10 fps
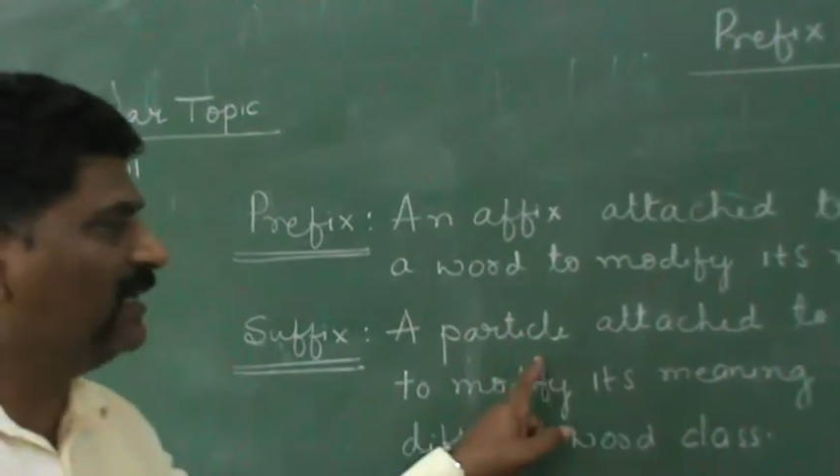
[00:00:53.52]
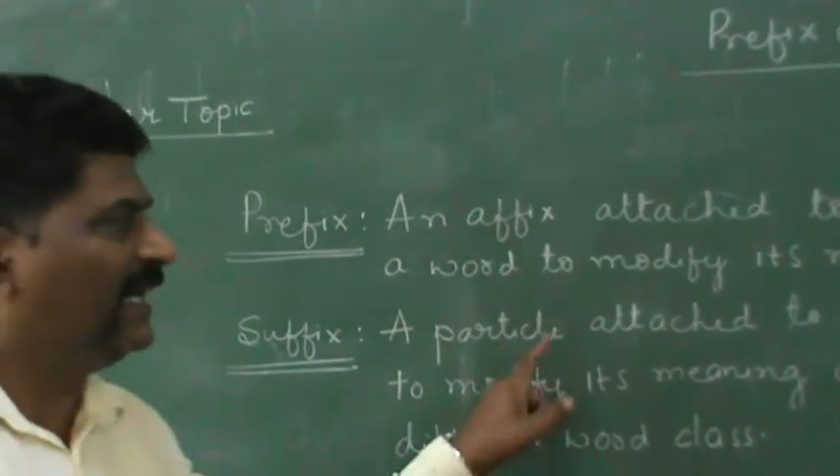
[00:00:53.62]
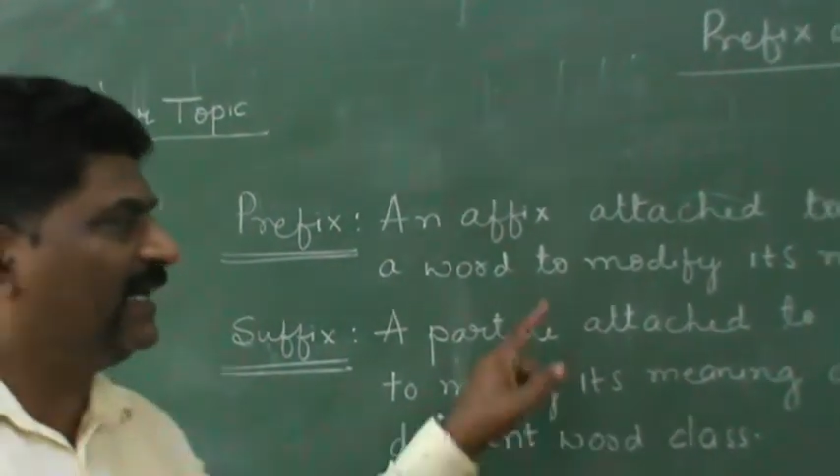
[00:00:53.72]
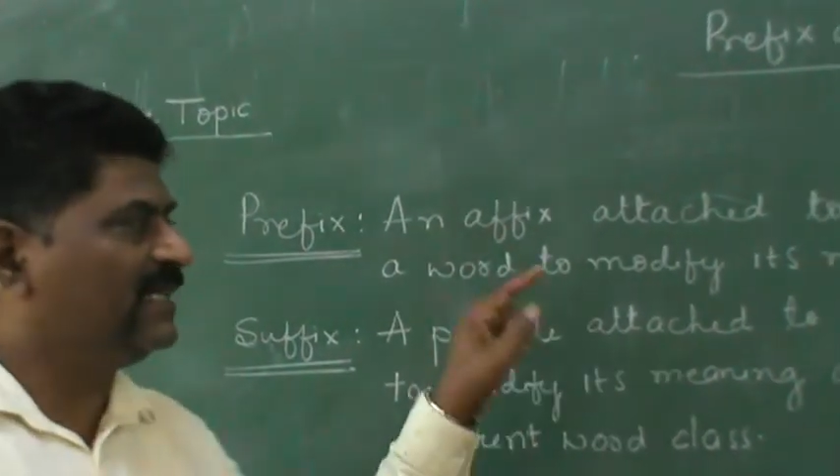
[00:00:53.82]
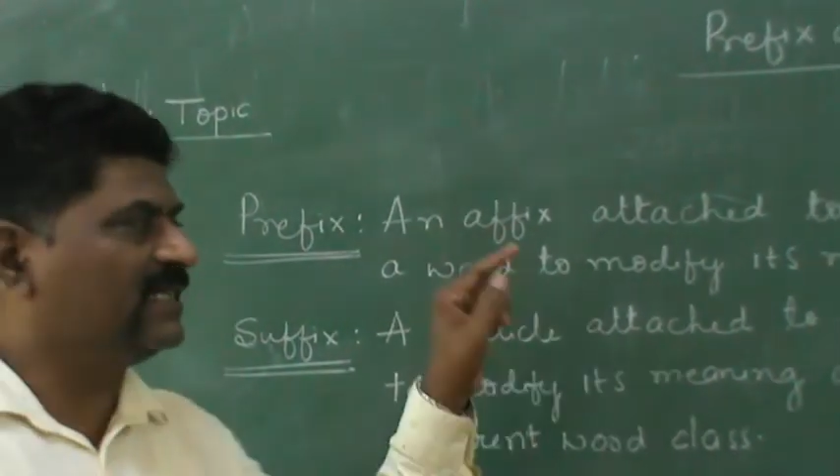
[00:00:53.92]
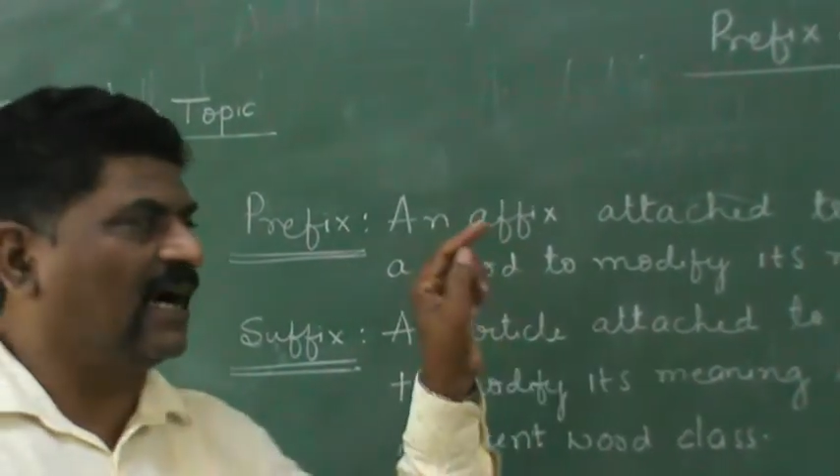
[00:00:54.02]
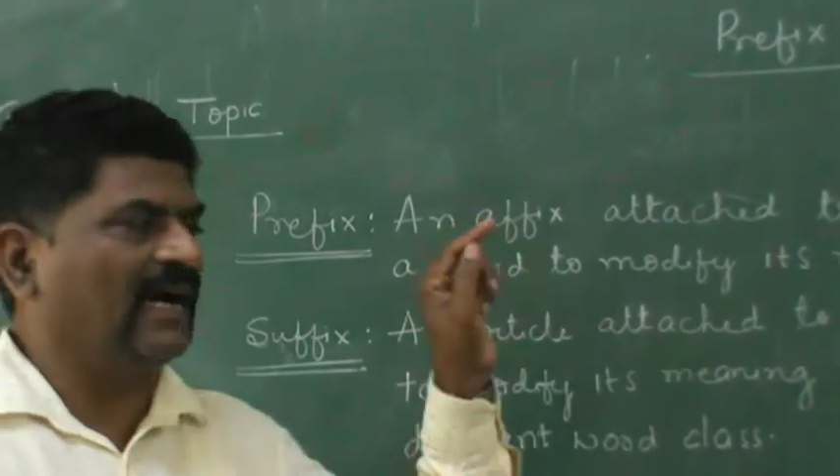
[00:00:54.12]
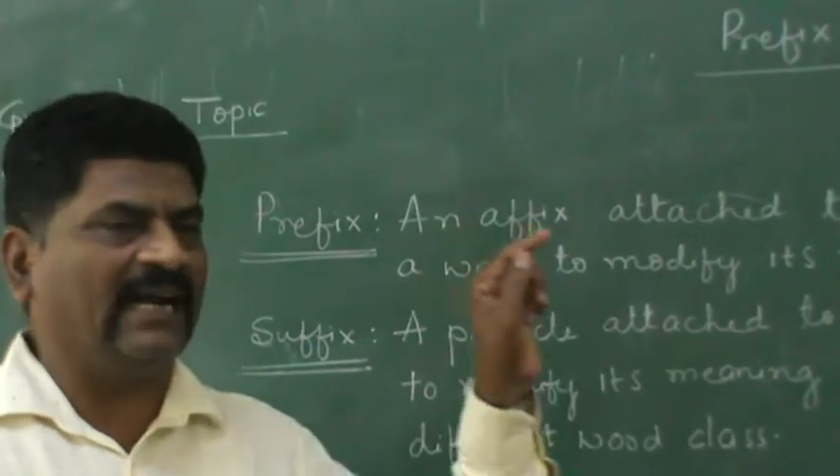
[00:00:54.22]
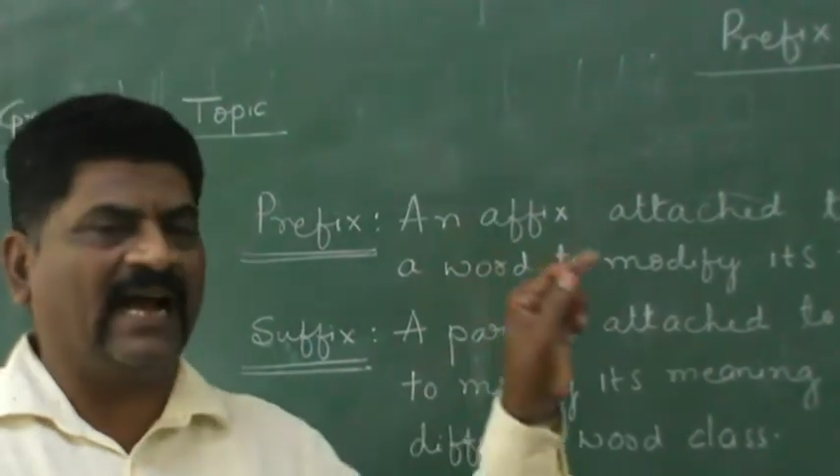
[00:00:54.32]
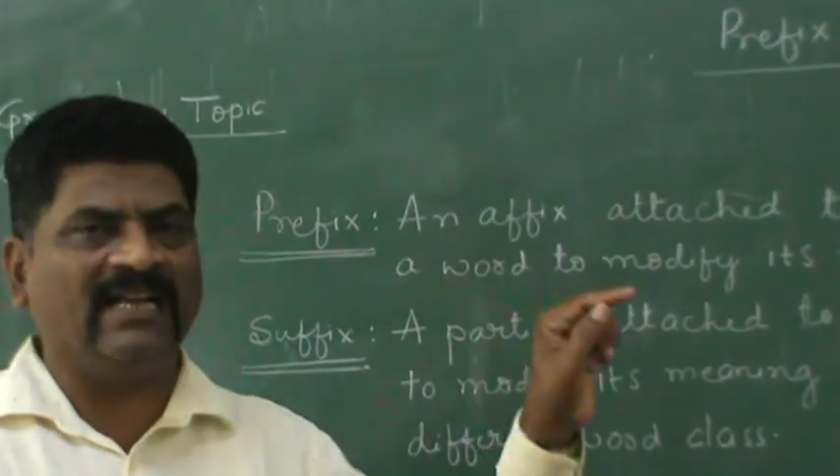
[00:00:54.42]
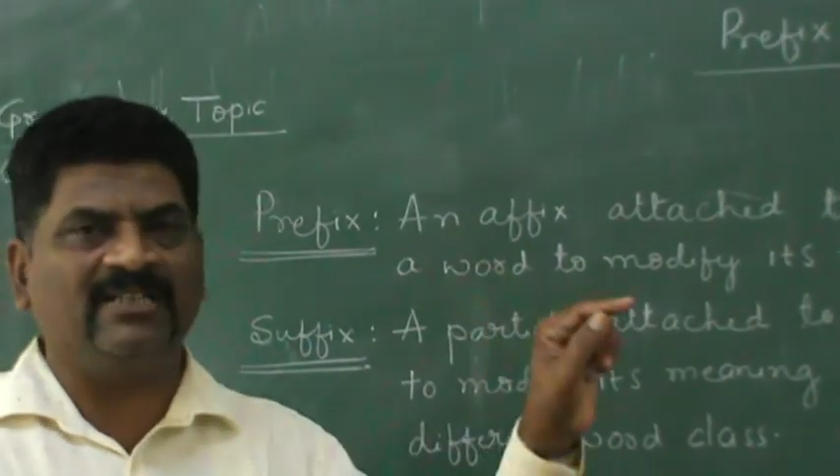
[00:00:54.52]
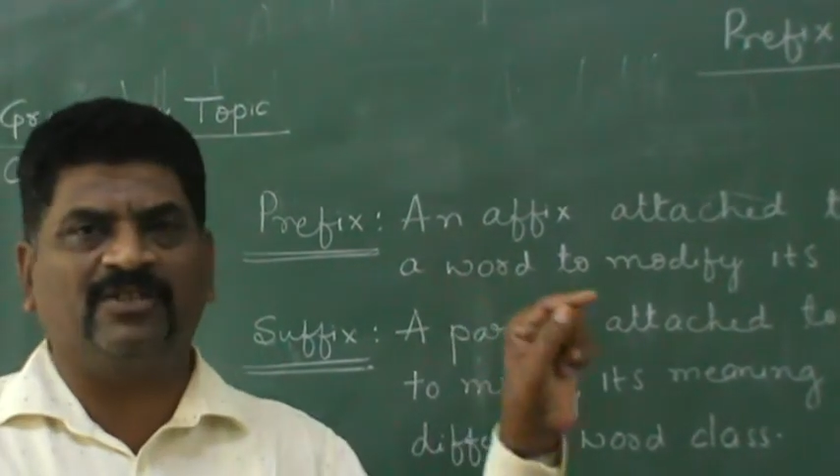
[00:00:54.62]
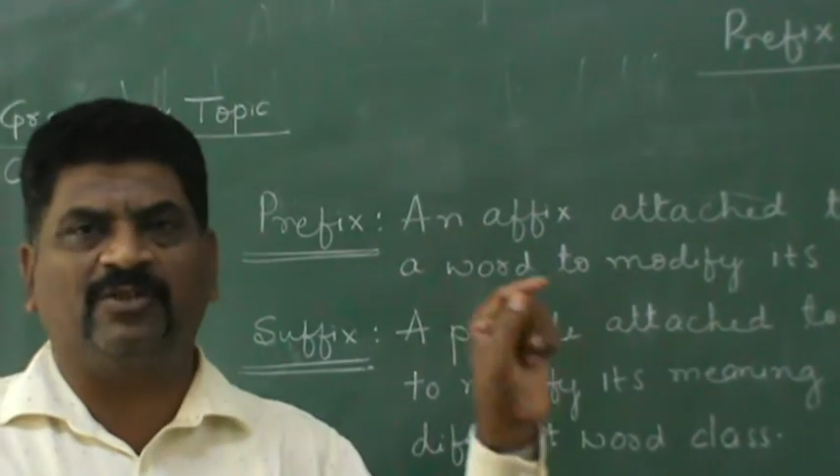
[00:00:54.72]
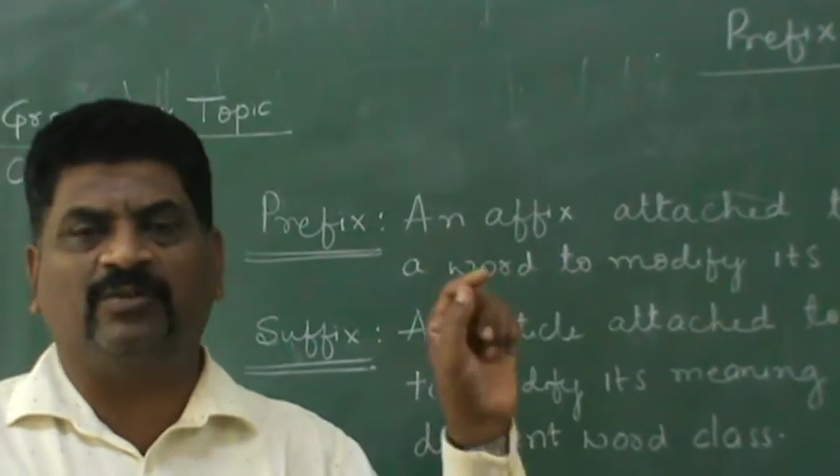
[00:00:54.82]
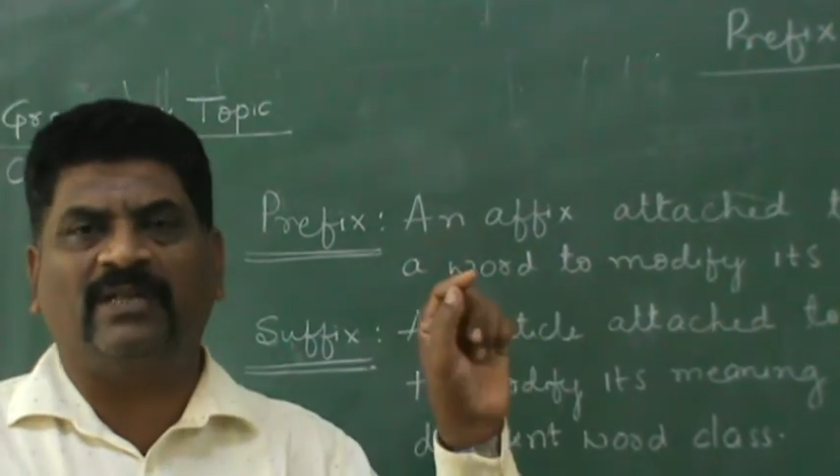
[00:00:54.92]
that is
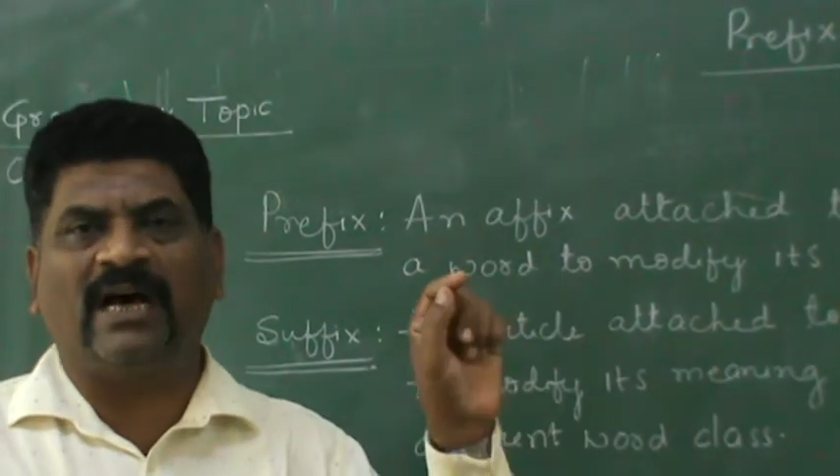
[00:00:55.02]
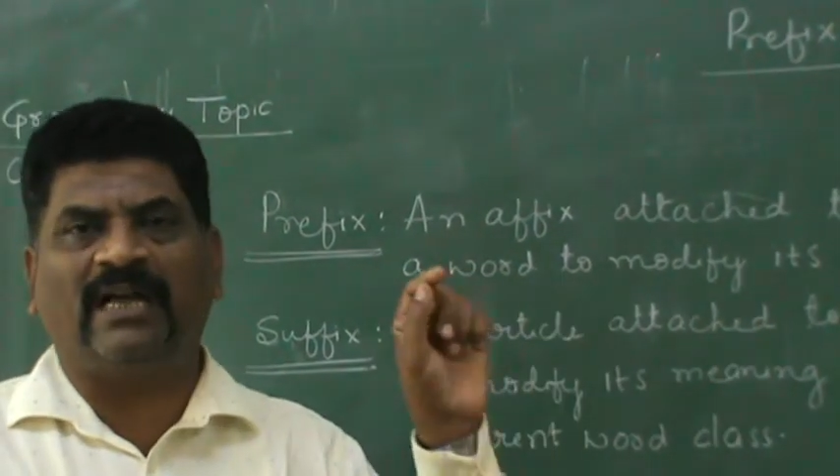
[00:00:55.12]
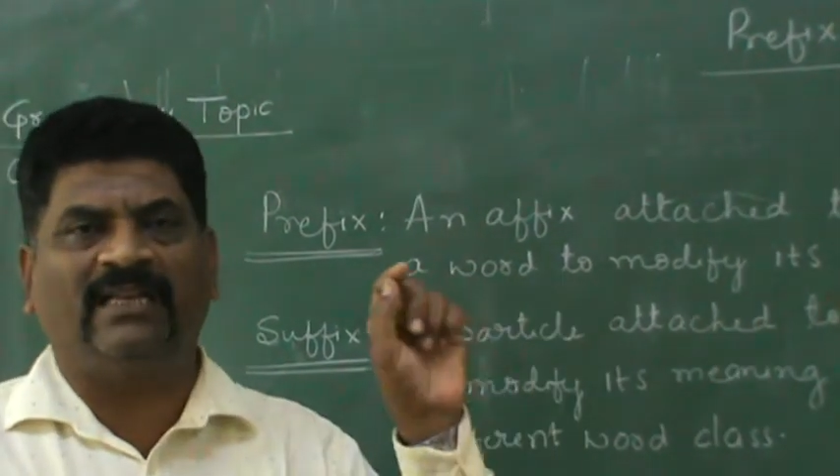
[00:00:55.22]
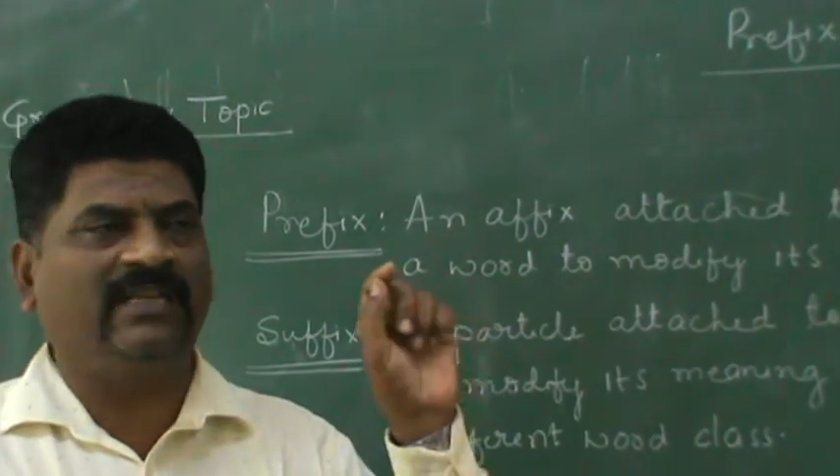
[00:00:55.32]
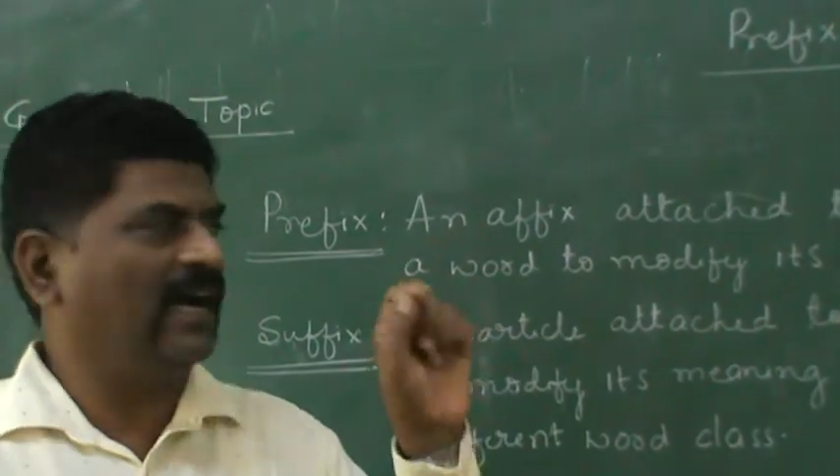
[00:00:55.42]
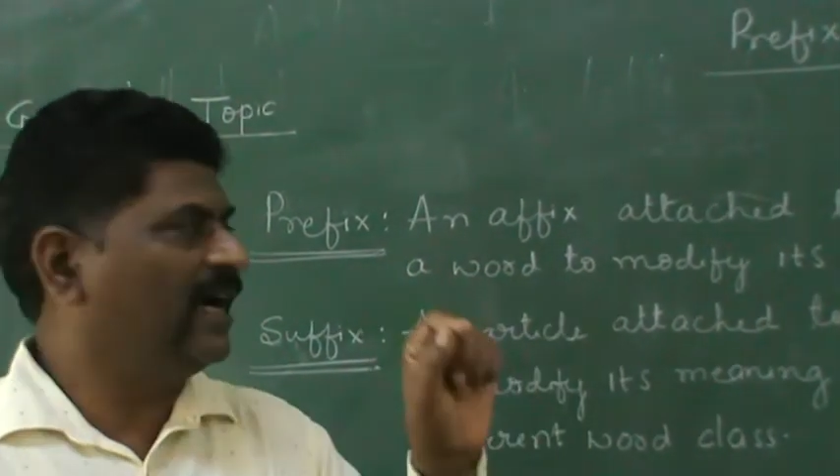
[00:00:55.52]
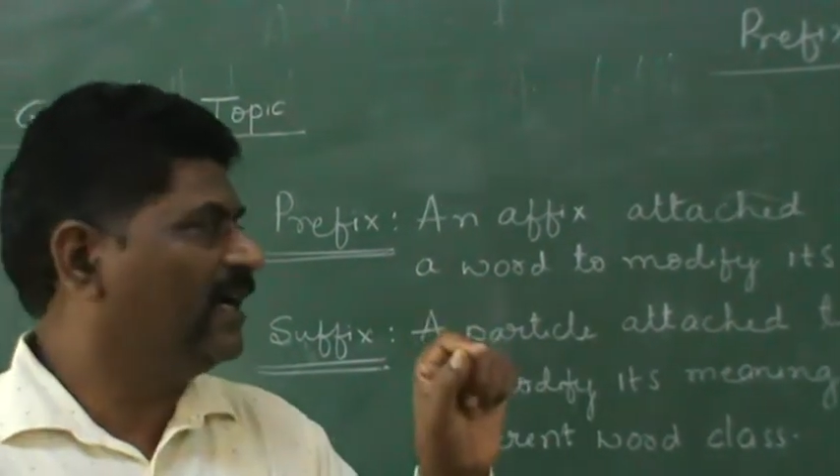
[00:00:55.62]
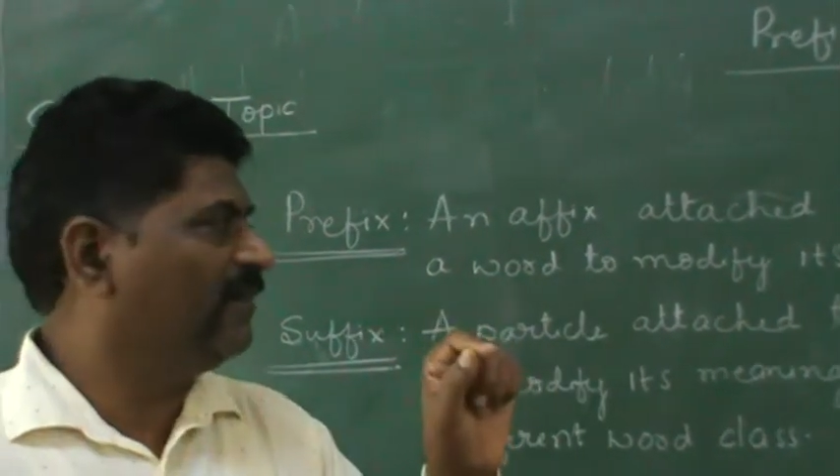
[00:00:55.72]
attached to the end